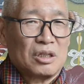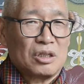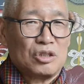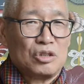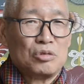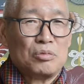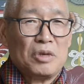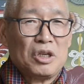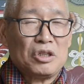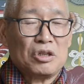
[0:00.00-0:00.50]

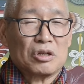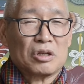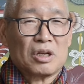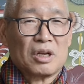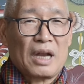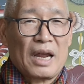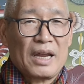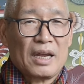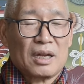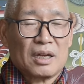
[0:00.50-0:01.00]
You may not
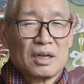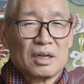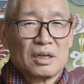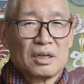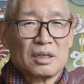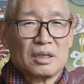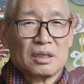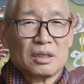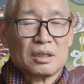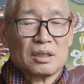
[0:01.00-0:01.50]

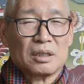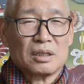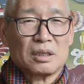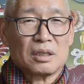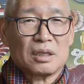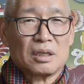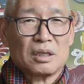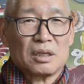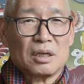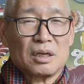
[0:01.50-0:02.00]
like
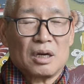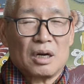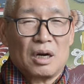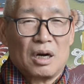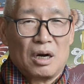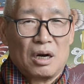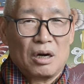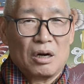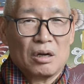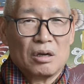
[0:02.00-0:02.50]

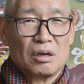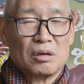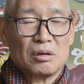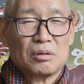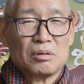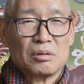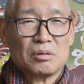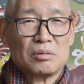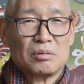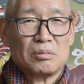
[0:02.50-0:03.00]
all,
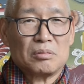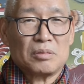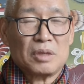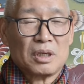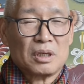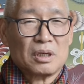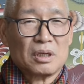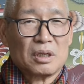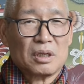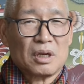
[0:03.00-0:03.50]

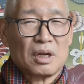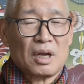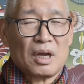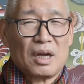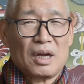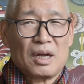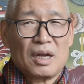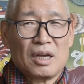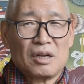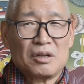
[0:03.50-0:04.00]
but
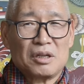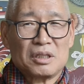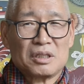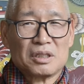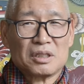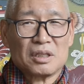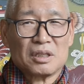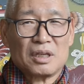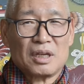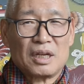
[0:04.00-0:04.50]
I
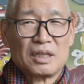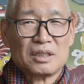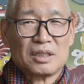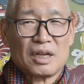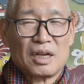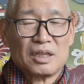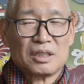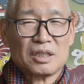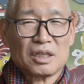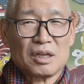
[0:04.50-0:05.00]
always, as an
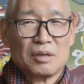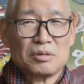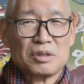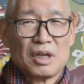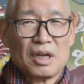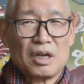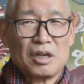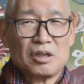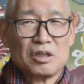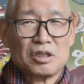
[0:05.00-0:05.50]
election
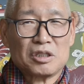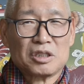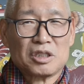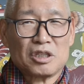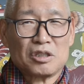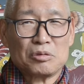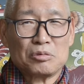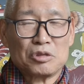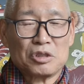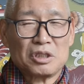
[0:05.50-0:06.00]
commissioner, I always tell
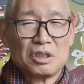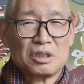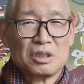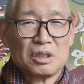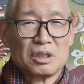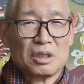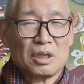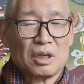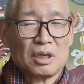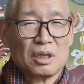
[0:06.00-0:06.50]
the Buddhist
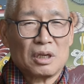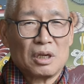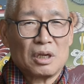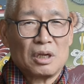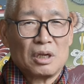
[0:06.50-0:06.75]
thing.